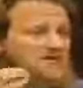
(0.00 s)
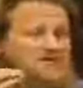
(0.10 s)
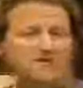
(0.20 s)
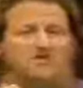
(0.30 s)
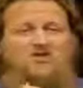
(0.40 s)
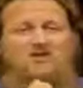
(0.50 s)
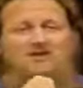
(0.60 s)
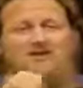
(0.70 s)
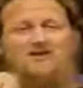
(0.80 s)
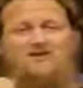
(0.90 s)

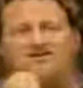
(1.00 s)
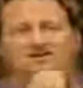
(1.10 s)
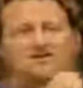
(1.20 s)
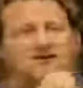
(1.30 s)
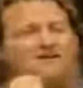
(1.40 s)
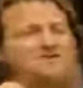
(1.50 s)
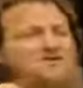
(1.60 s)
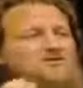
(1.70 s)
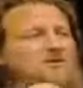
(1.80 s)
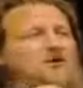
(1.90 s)
Especially, this is perhaps
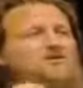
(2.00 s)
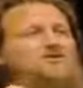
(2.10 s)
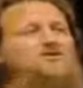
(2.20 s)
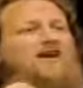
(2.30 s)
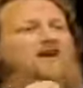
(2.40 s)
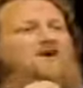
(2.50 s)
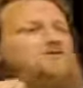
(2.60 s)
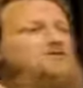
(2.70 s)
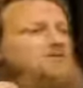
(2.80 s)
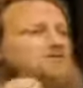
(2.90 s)
in regard to
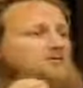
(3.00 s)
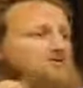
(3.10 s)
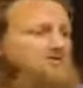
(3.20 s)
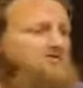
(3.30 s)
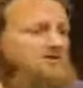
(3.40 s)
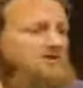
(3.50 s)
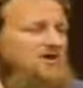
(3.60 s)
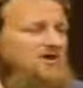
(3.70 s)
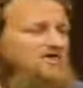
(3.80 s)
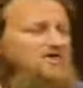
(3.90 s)
dawah to Muslims.
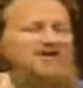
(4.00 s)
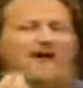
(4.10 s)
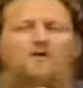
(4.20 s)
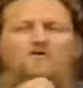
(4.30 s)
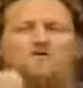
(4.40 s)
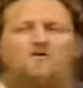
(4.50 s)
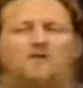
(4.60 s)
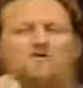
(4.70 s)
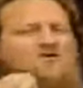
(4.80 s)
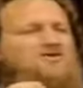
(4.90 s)
The dawah to
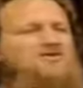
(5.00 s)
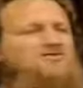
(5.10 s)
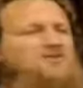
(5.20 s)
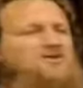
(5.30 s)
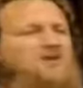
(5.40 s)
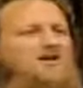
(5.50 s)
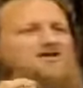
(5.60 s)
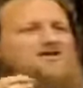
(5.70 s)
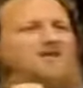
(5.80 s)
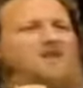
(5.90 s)
non-Muslims
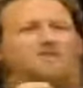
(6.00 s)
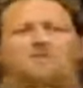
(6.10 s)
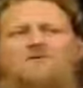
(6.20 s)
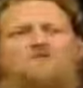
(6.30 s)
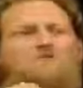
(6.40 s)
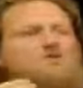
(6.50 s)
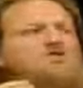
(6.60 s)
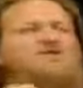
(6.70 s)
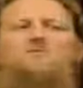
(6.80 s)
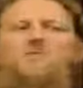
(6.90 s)
is something much more
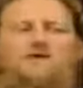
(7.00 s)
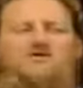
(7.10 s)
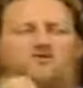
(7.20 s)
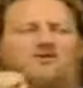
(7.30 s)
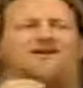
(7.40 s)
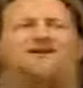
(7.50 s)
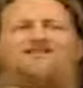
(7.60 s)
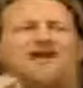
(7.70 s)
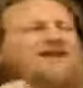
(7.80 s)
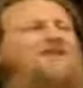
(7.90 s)
simple. It's really
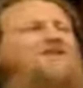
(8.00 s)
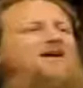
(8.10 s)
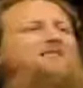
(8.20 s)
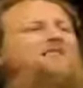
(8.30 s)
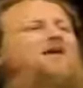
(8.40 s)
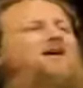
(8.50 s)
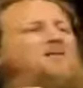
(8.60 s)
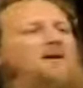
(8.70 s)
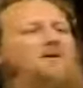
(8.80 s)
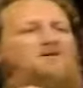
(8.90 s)
telling them
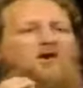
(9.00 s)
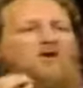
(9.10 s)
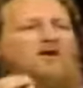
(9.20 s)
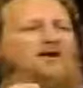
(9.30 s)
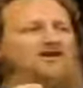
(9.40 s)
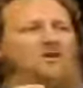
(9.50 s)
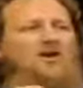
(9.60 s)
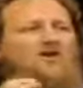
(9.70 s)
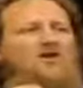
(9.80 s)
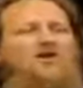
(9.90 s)
about Tawheed.
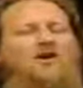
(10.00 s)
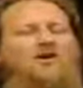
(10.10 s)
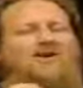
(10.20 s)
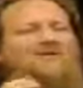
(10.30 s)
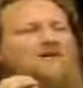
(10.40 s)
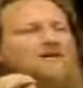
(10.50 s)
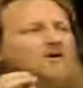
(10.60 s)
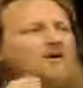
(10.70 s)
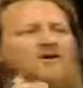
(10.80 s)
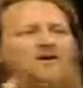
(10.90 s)
We are not in,
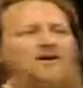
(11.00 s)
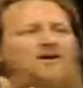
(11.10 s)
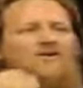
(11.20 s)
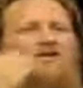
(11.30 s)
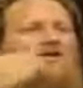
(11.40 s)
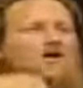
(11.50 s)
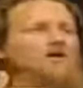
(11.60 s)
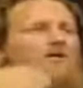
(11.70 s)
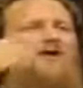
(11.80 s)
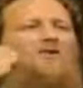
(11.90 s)
we are not in
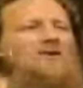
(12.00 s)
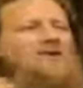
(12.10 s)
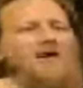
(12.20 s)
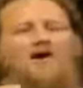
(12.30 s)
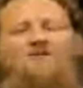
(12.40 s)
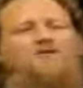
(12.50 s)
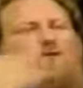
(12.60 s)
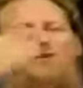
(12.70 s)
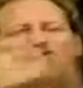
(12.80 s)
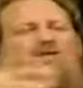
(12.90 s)
the realm here of
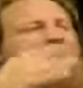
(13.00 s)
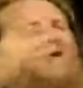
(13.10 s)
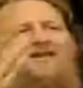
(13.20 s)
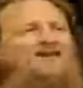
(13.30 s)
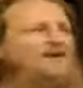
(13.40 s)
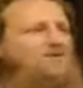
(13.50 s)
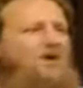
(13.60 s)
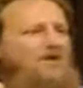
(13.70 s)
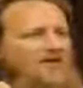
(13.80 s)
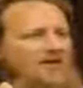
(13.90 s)
forcing anything
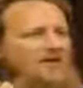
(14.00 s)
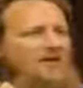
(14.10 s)
upon them.